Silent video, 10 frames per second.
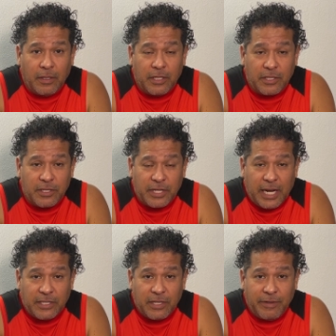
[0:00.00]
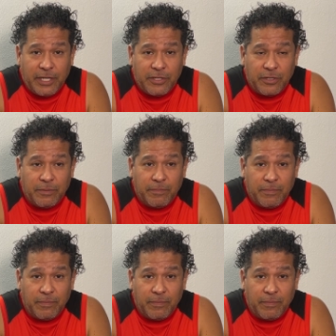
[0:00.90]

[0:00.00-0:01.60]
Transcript: This is Cast72.